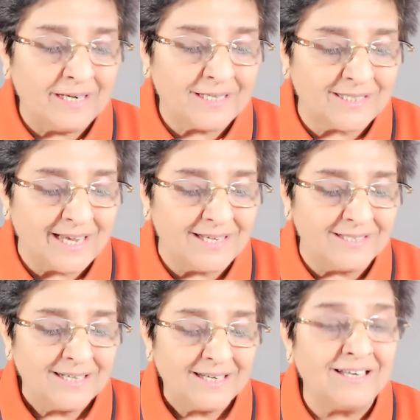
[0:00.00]

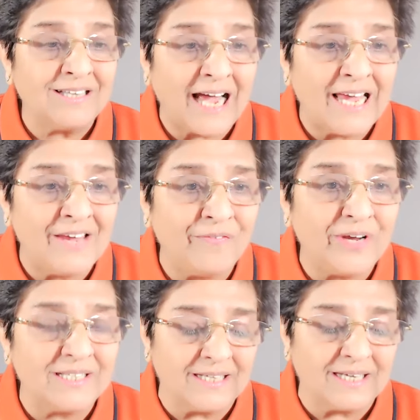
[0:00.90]
saying life
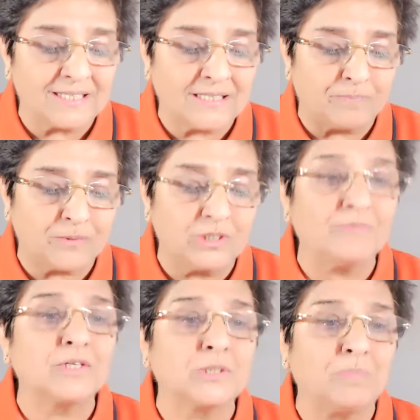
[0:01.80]
is the acceptance
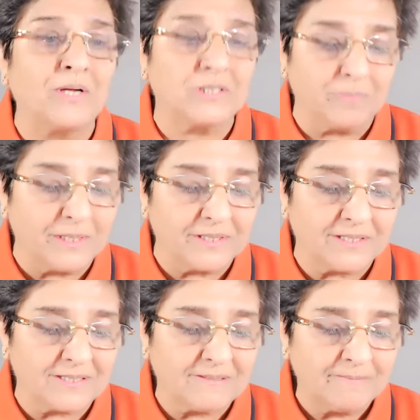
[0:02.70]
of
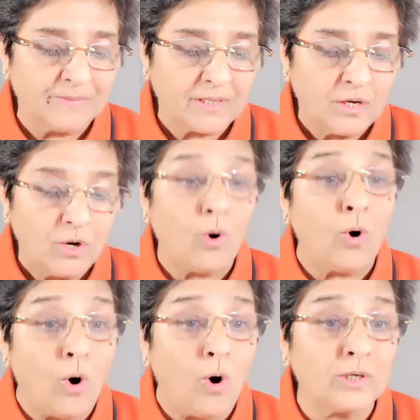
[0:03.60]
responsibilities.
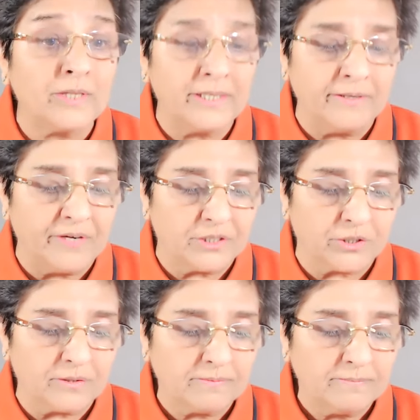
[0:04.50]
or their
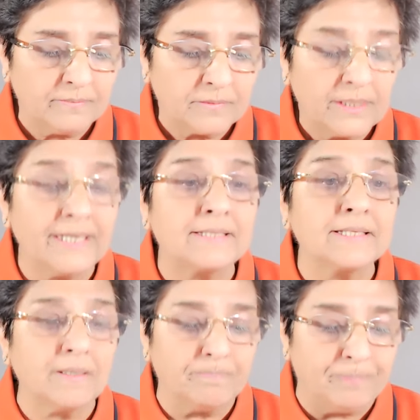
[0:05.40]
evasion. It
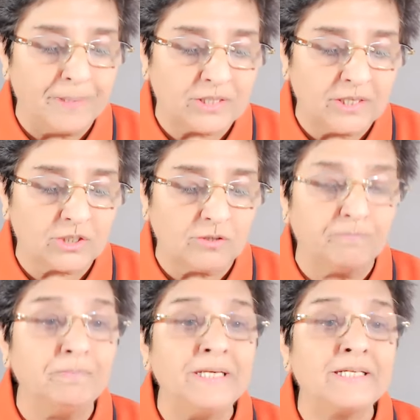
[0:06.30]
is a business of
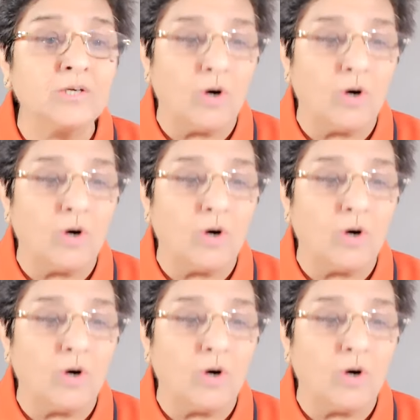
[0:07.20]
meeting